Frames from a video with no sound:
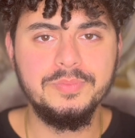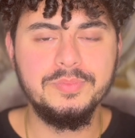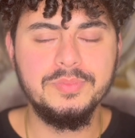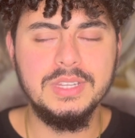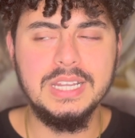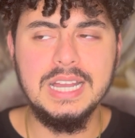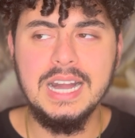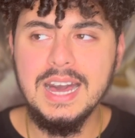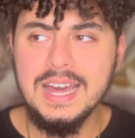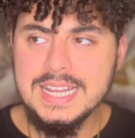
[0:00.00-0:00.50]

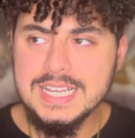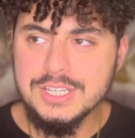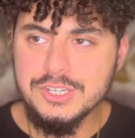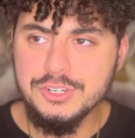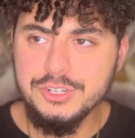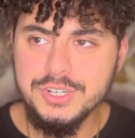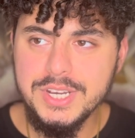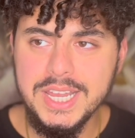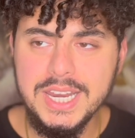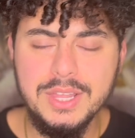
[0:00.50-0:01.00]
God is
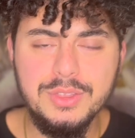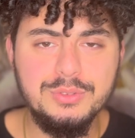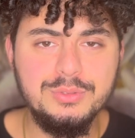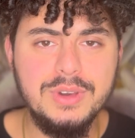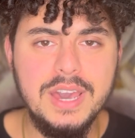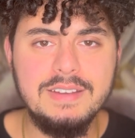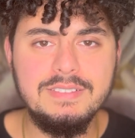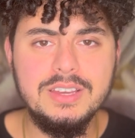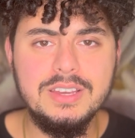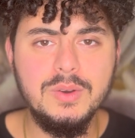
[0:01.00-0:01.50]
creating through
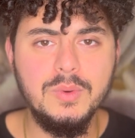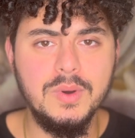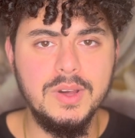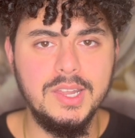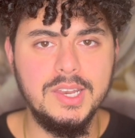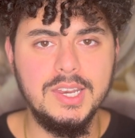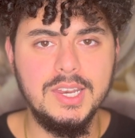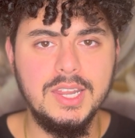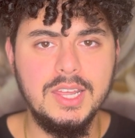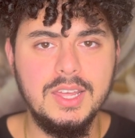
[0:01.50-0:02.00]
everyone.
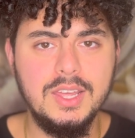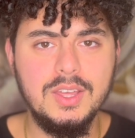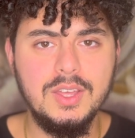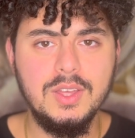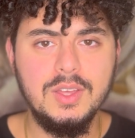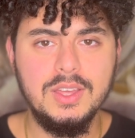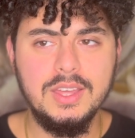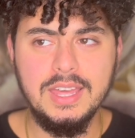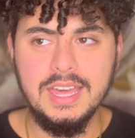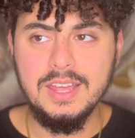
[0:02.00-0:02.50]

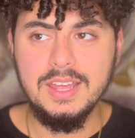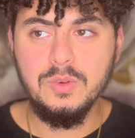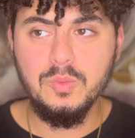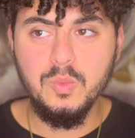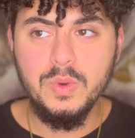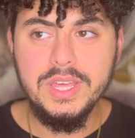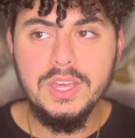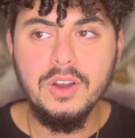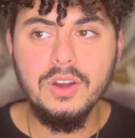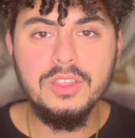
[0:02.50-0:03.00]
And
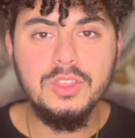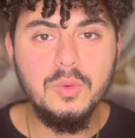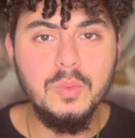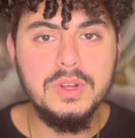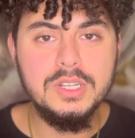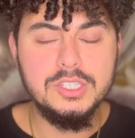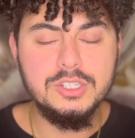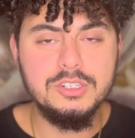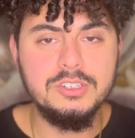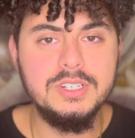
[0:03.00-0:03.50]
we are the
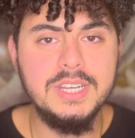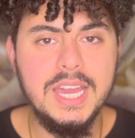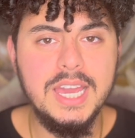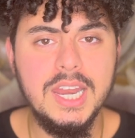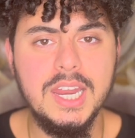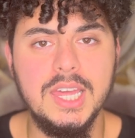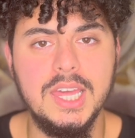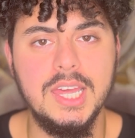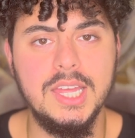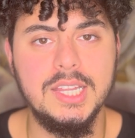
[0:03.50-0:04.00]
ones
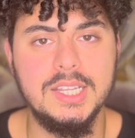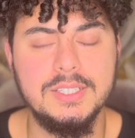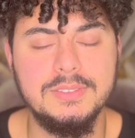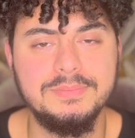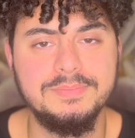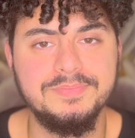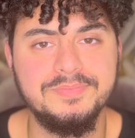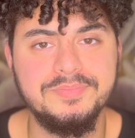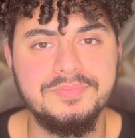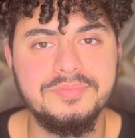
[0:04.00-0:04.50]
creating it.
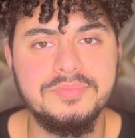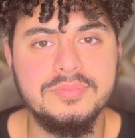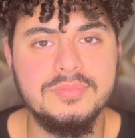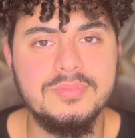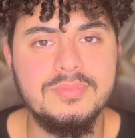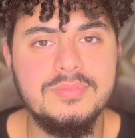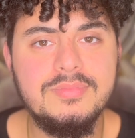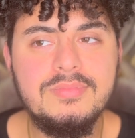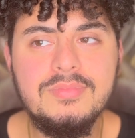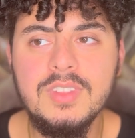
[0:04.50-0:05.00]

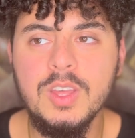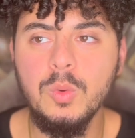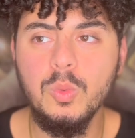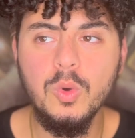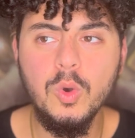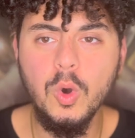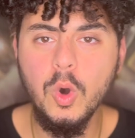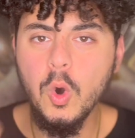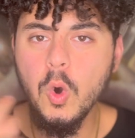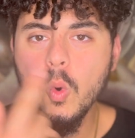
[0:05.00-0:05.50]

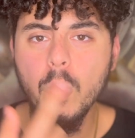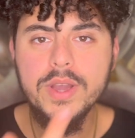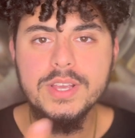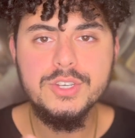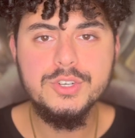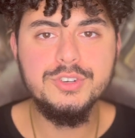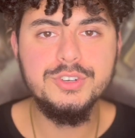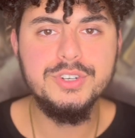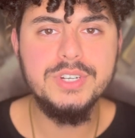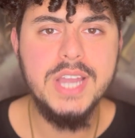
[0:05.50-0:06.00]
We're always
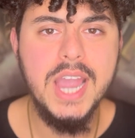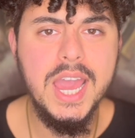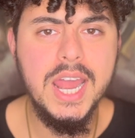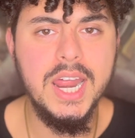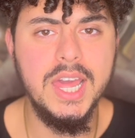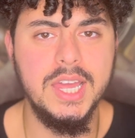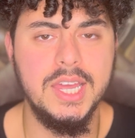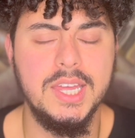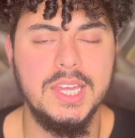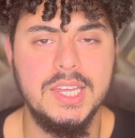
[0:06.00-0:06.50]

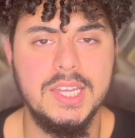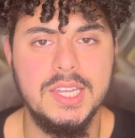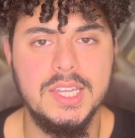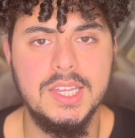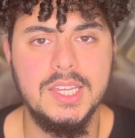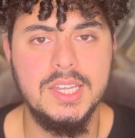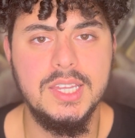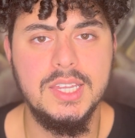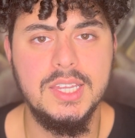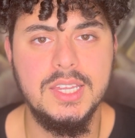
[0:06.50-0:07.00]
creating.
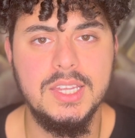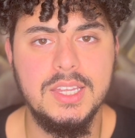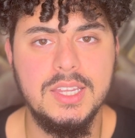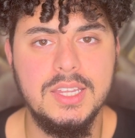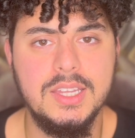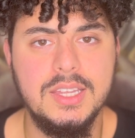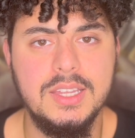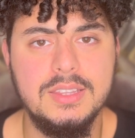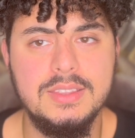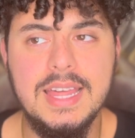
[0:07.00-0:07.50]

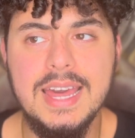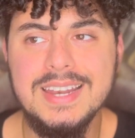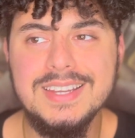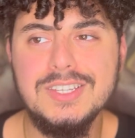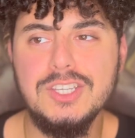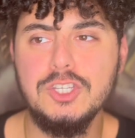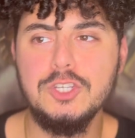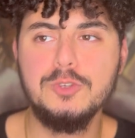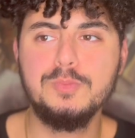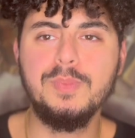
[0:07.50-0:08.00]
That is
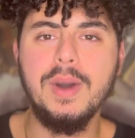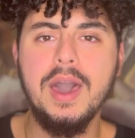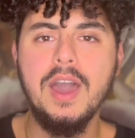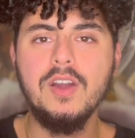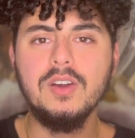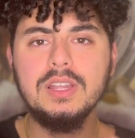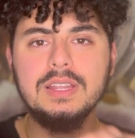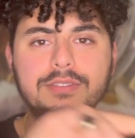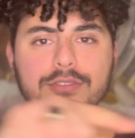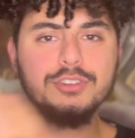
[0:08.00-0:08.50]
a
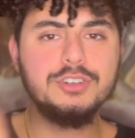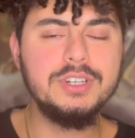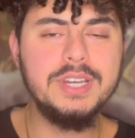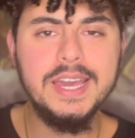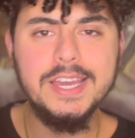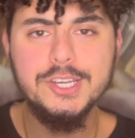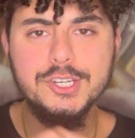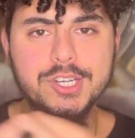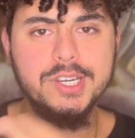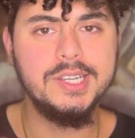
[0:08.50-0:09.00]
spiral of
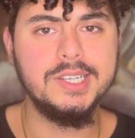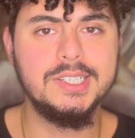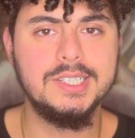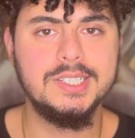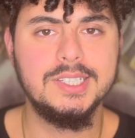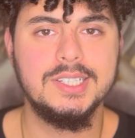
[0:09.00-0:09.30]
creation.